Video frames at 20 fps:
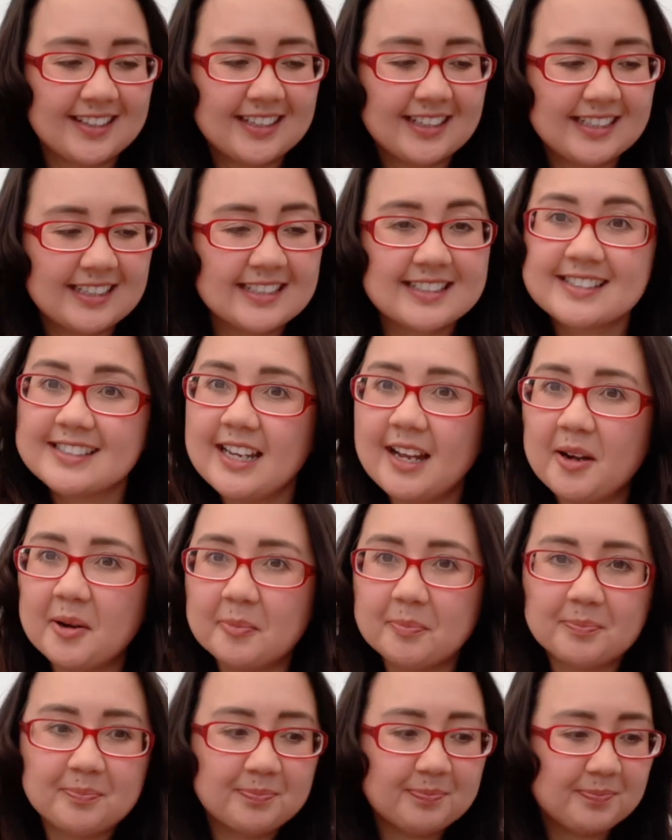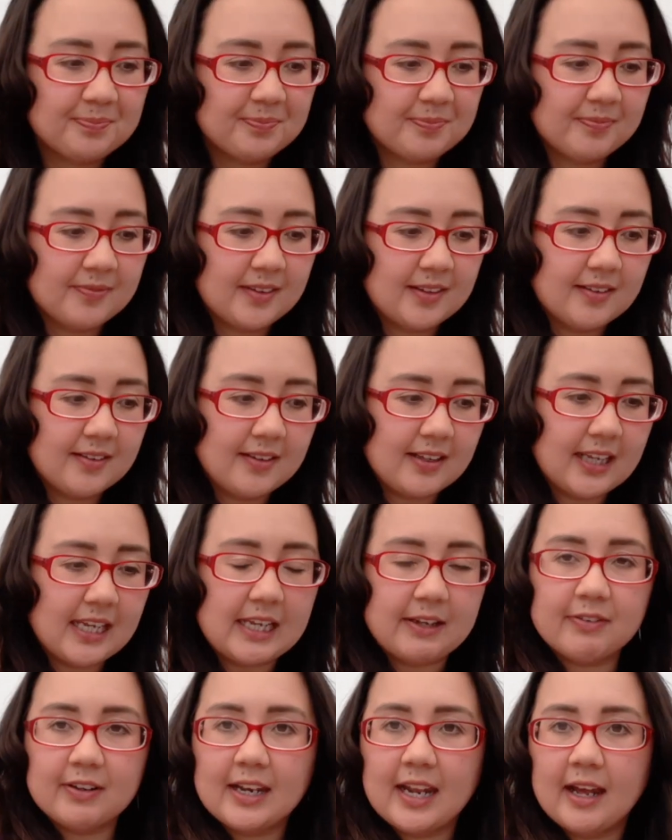Some
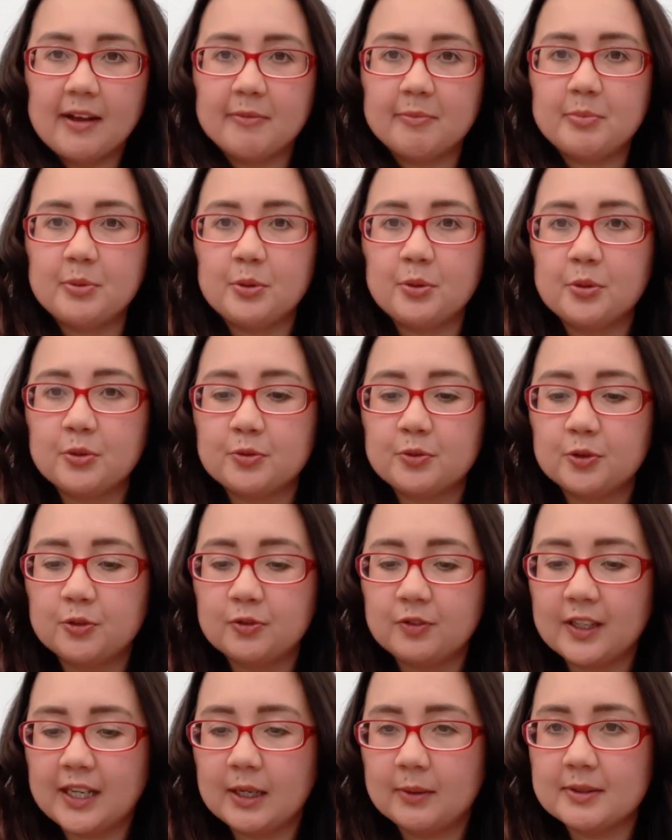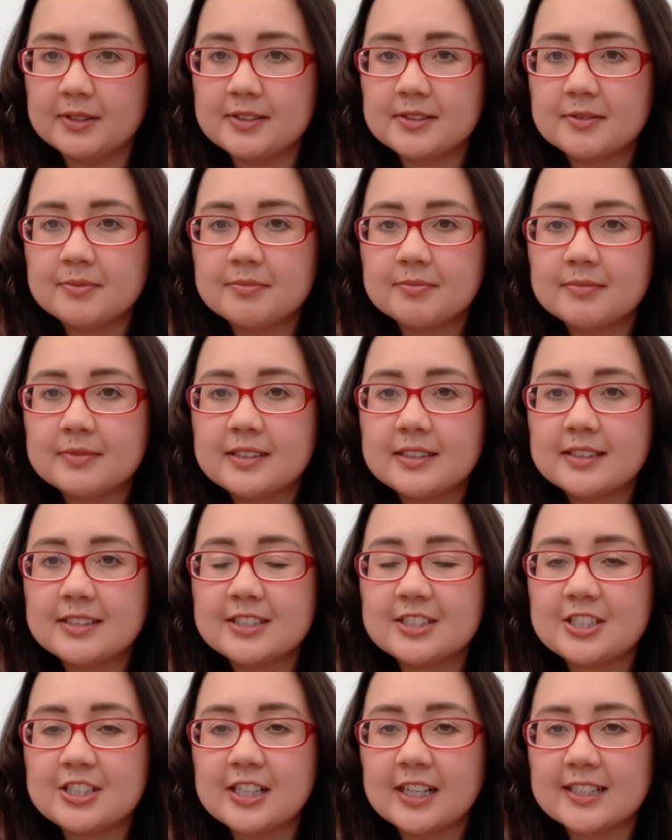even have beautiful flowers,
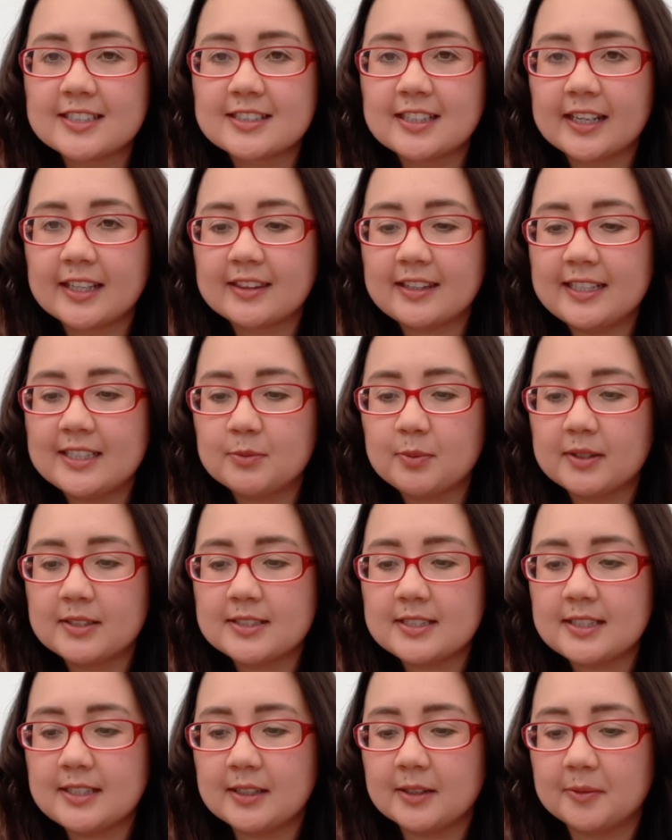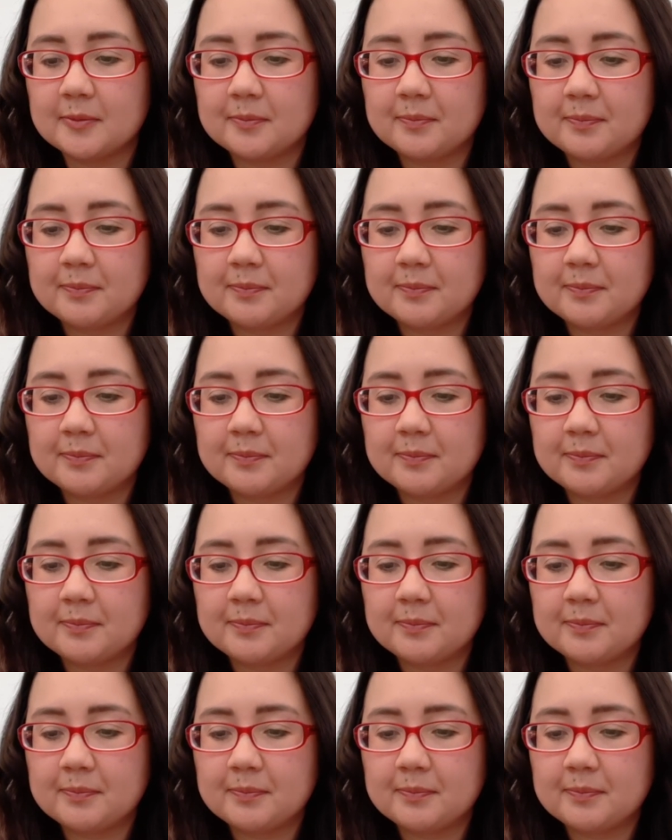just like these ones here.